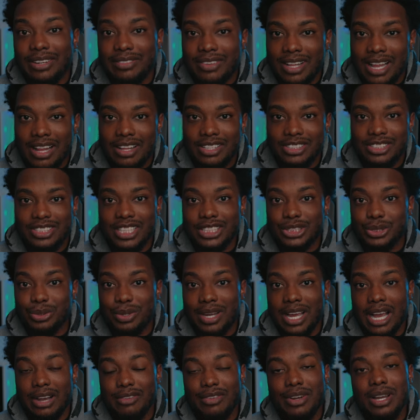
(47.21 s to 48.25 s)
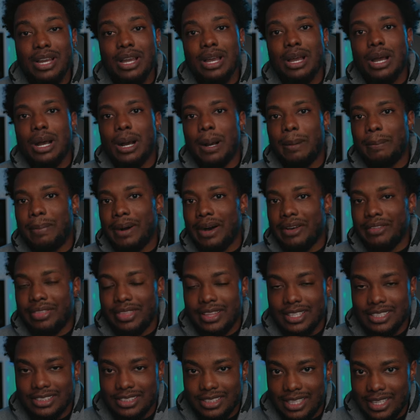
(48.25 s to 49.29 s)
of knowledge that you have about
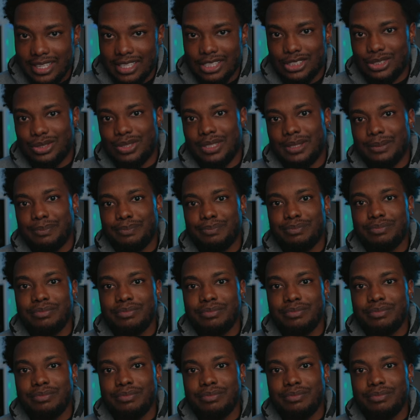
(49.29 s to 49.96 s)
this industry.